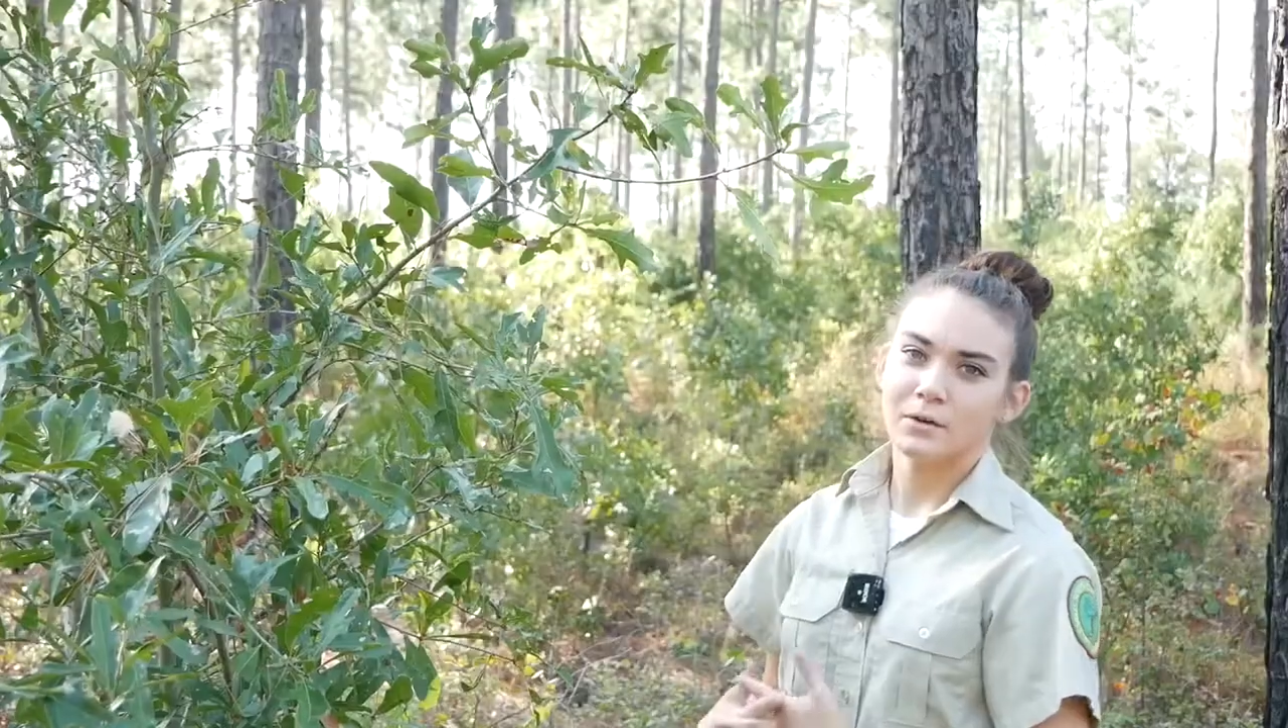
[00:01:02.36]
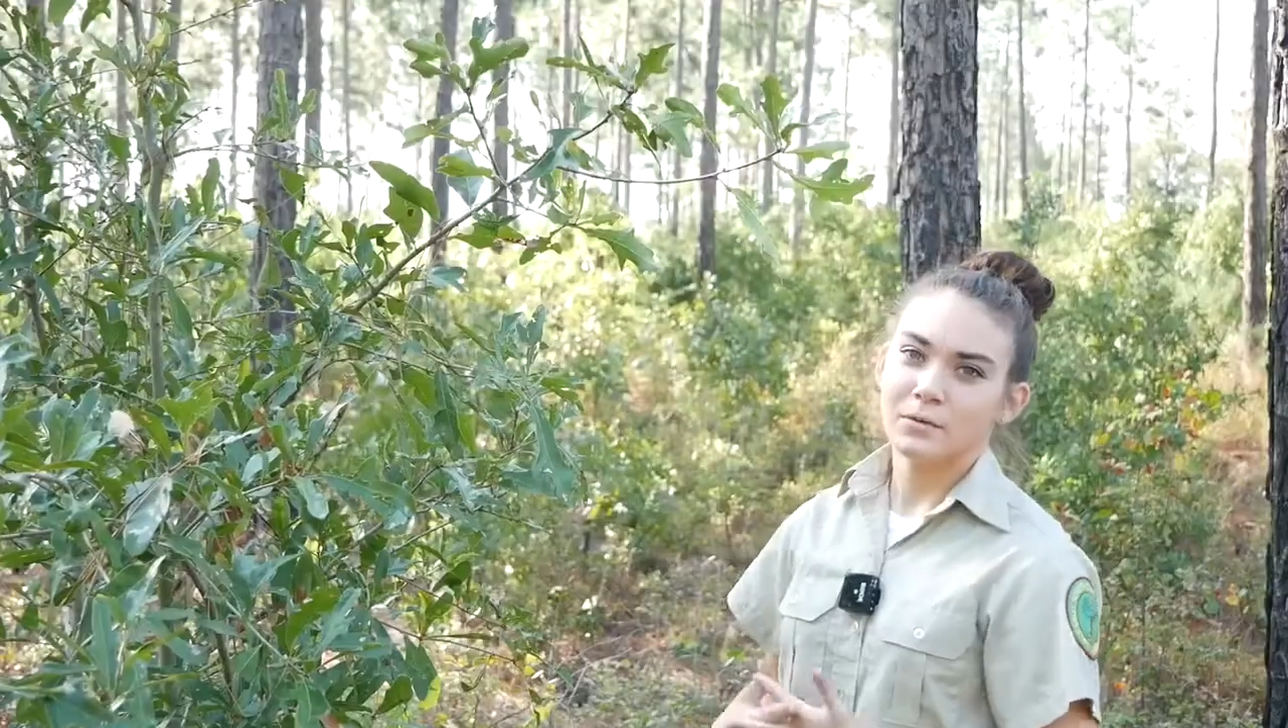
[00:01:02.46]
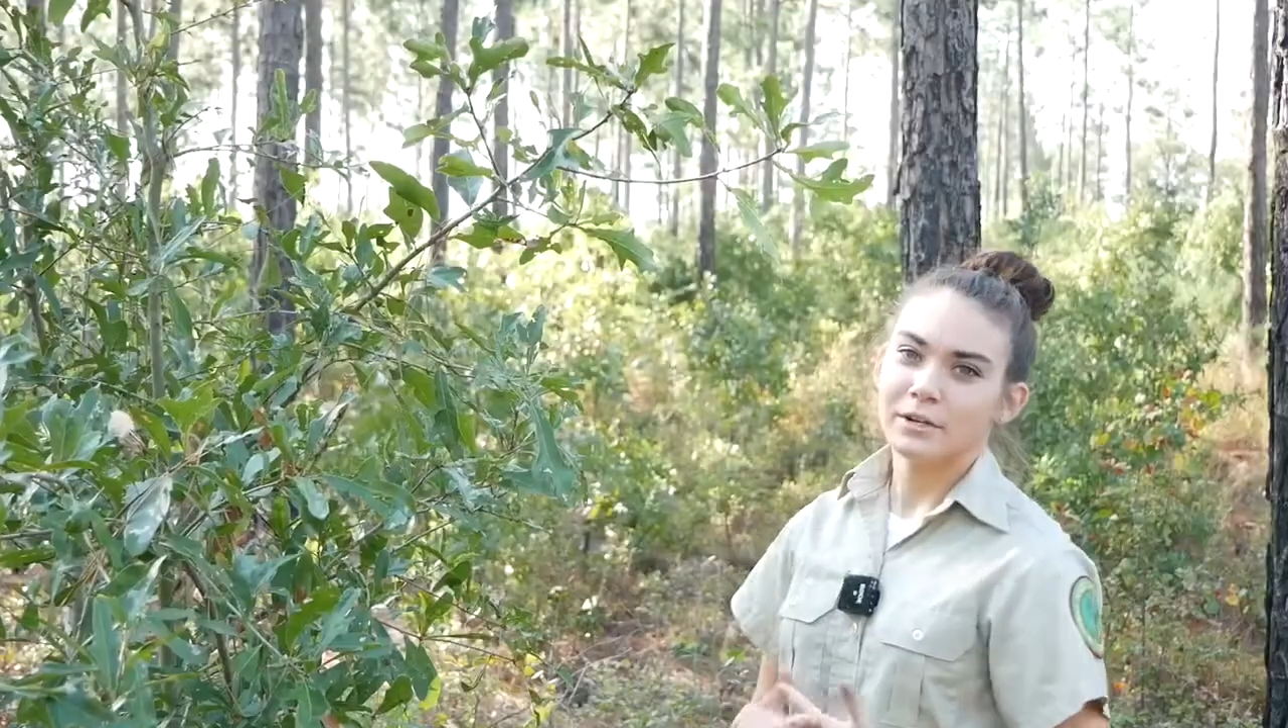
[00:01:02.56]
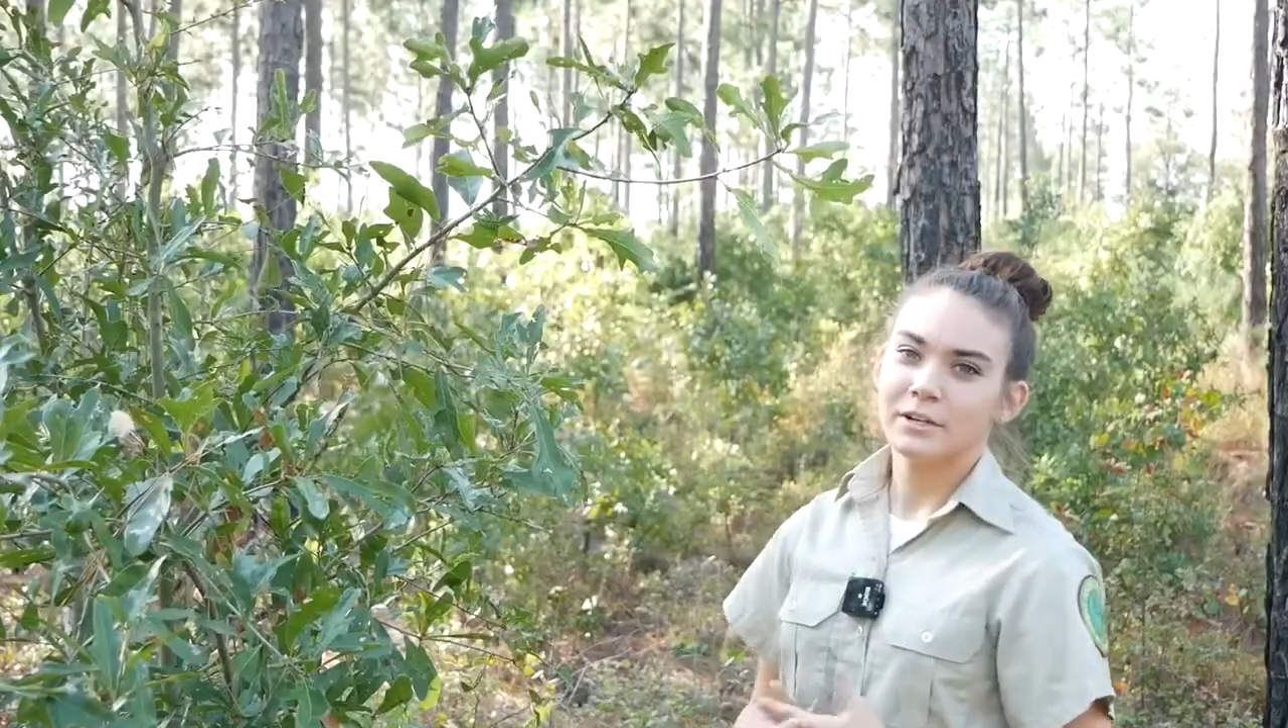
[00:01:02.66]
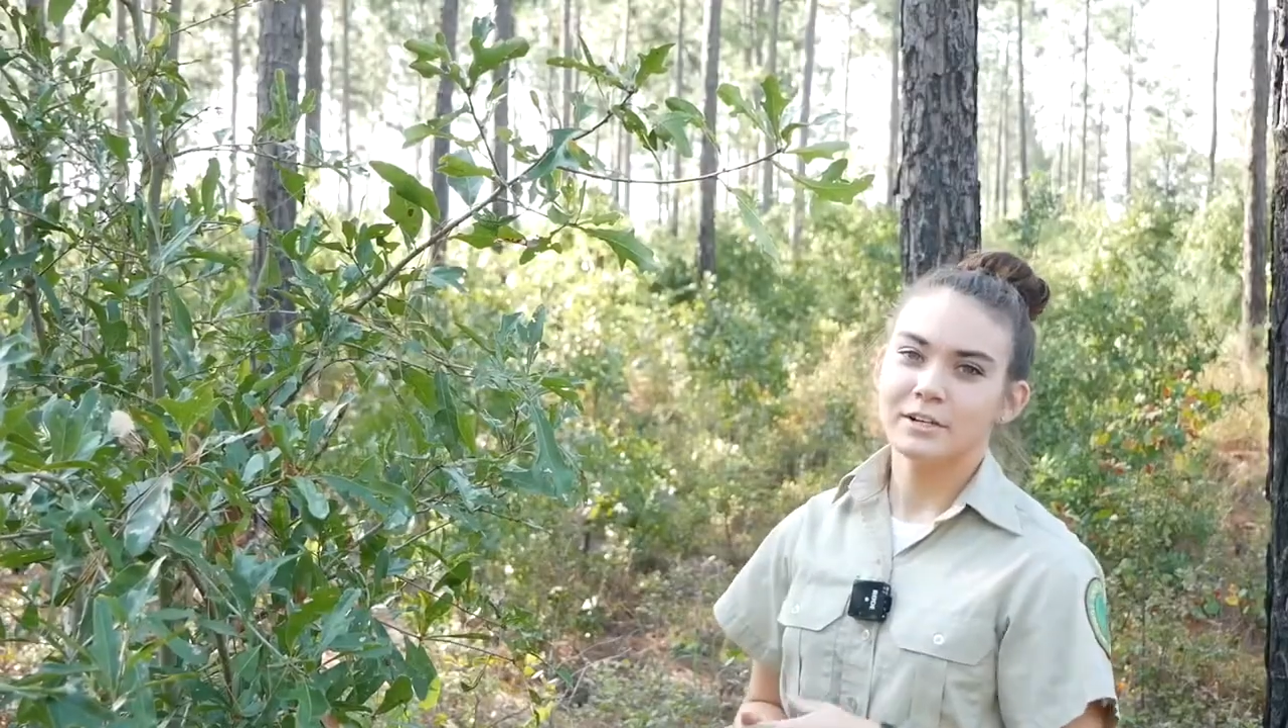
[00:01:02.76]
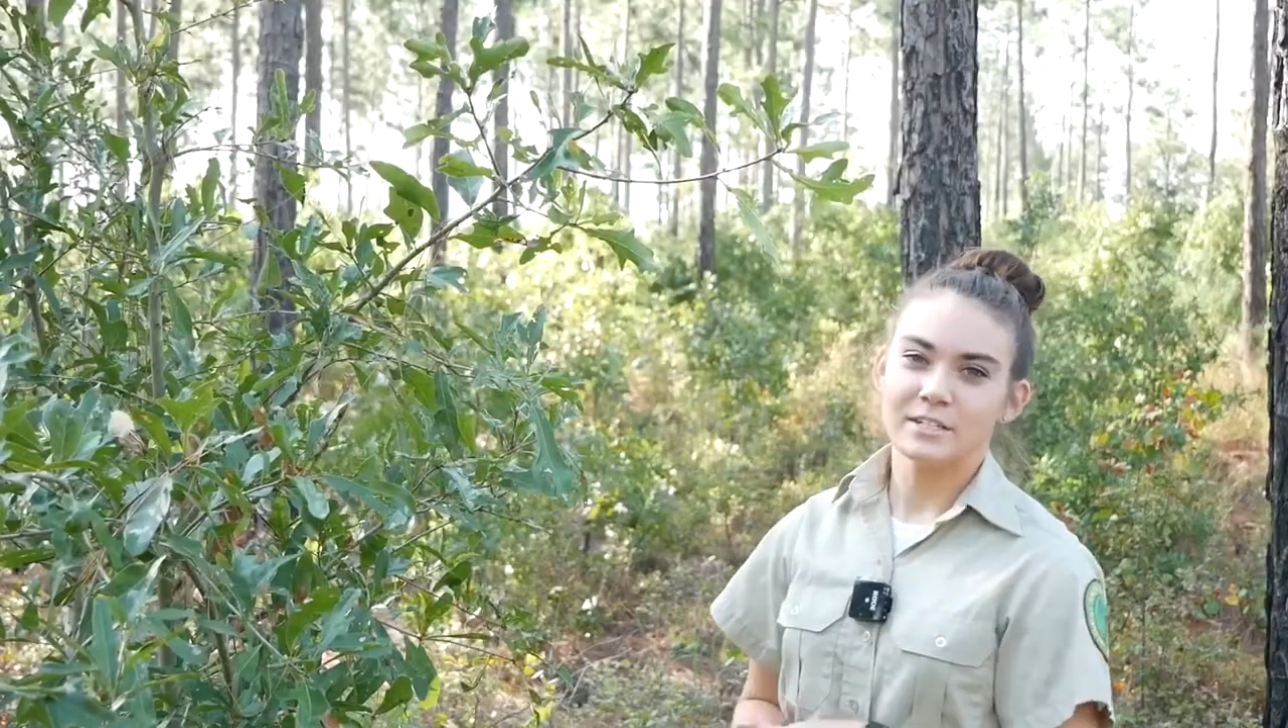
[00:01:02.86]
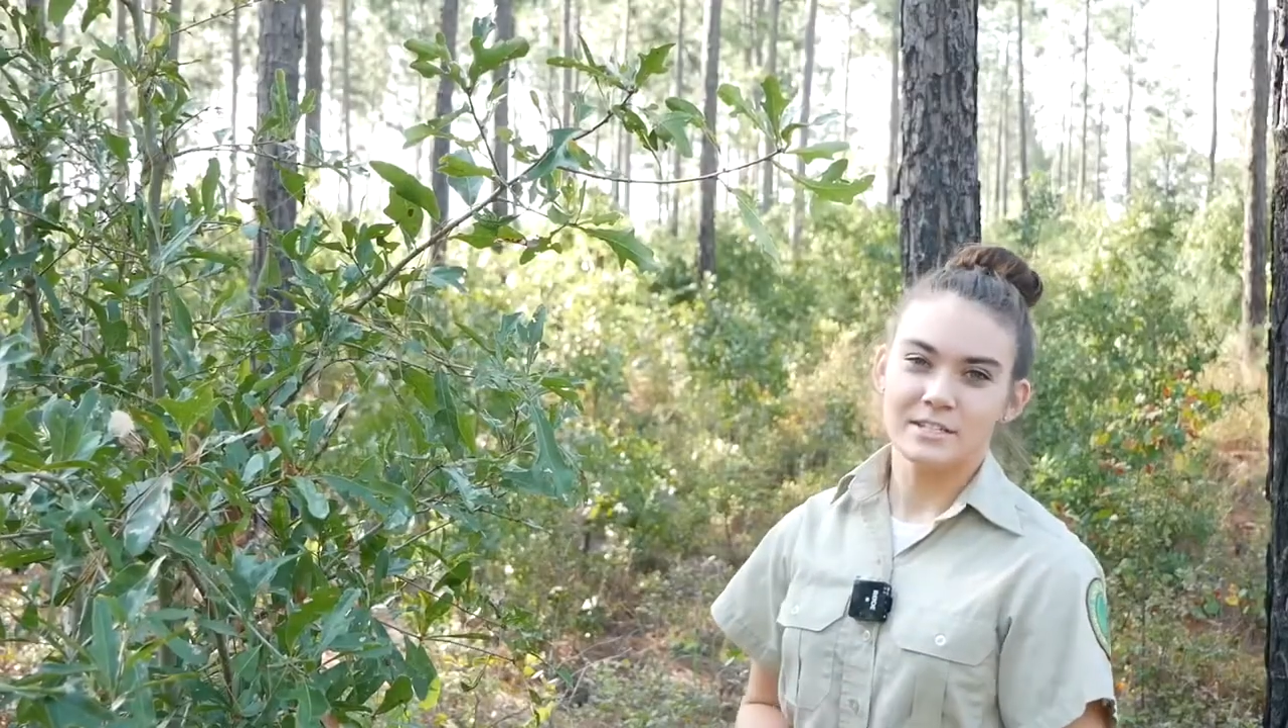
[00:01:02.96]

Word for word: We're here in a